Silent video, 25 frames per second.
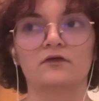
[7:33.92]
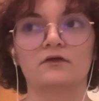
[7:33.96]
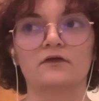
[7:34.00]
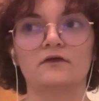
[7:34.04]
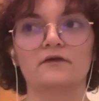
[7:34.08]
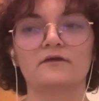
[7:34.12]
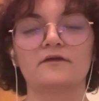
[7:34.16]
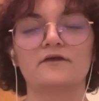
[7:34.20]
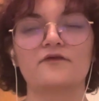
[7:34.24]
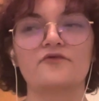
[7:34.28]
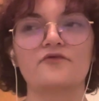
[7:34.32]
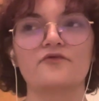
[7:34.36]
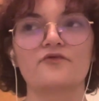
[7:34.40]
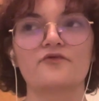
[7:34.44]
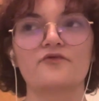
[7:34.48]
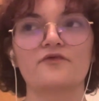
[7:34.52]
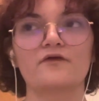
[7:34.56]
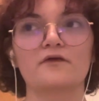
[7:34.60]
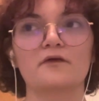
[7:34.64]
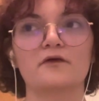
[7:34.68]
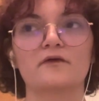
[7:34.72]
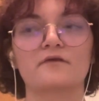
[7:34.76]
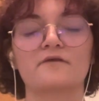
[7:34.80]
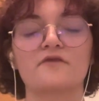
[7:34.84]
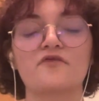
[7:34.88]
This is
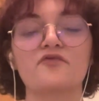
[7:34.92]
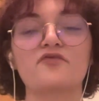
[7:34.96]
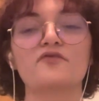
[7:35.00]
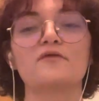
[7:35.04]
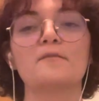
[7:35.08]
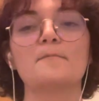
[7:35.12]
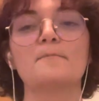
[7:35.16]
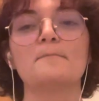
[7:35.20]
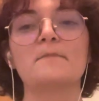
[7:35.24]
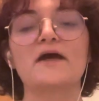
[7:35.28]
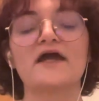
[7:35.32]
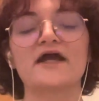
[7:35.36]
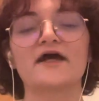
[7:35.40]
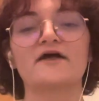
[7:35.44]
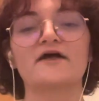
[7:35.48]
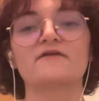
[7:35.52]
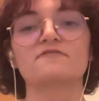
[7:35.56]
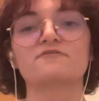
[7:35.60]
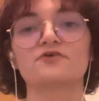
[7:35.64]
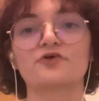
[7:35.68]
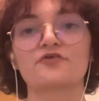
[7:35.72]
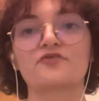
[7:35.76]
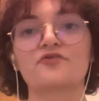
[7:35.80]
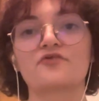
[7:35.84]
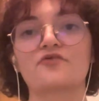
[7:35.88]
a man
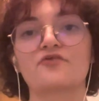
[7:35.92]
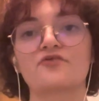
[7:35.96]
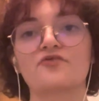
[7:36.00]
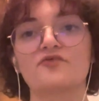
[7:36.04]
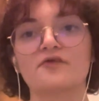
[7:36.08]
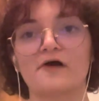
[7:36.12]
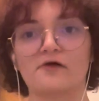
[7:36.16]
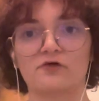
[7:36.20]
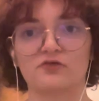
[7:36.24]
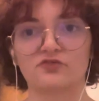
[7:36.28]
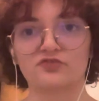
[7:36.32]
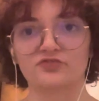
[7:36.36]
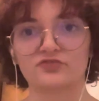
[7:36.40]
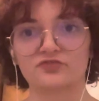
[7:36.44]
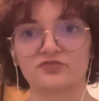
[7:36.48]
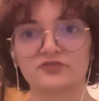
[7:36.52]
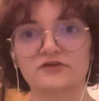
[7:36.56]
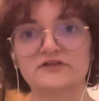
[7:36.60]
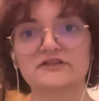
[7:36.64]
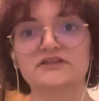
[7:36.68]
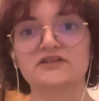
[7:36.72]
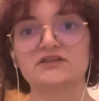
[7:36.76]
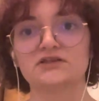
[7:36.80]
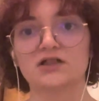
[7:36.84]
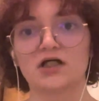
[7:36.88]
versus self
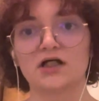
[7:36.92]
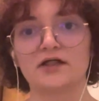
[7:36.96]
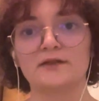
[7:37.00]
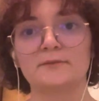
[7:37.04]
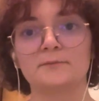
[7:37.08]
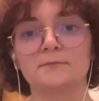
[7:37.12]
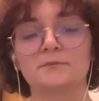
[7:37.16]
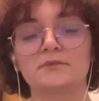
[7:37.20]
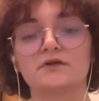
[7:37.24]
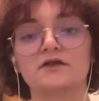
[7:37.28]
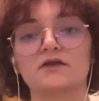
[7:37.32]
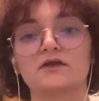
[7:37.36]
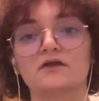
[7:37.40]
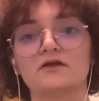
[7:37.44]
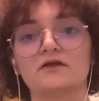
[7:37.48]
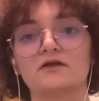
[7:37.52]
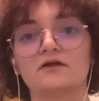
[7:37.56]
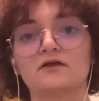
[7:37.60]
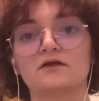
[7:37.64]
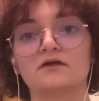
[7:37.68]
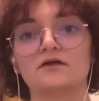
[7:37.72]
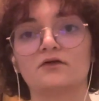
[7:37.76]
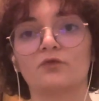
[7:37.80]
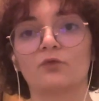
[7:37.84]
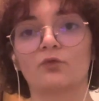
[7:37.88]
type
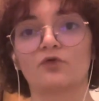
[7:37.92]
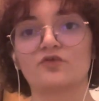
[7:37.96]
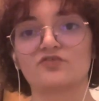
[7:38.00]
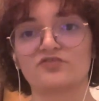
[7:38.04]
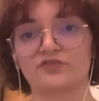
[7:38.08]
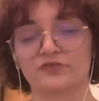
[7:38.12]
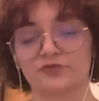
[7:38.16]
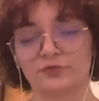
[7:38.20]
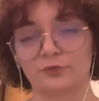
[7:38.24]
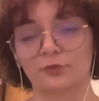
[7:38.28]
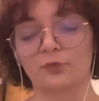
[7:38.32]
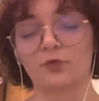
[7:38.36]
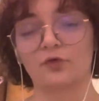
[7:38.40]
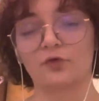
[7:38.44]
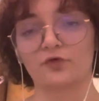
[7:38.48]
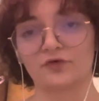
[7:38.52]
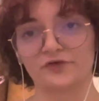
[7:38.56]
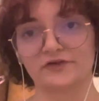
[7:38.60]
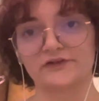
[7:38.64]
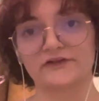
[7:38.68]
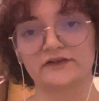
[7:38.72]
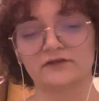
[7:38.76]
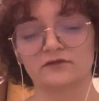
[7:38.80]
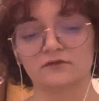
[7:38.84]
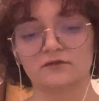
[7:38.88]

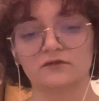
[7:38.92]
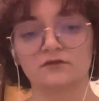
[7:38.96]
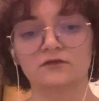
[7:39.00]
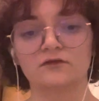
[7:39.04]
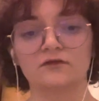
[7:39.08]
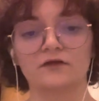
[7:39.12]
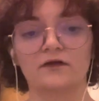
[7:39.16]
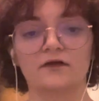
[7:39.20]
ordeal.